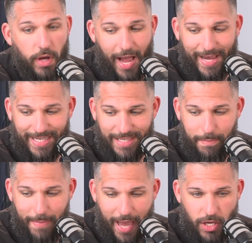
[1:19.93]
I guess
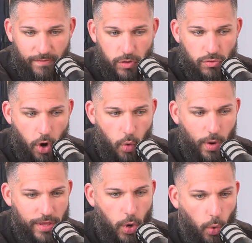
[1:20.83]
if you know
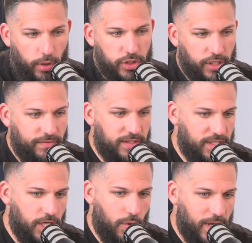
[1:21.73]
where the origin of this
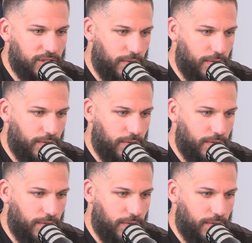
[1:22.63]
TOS,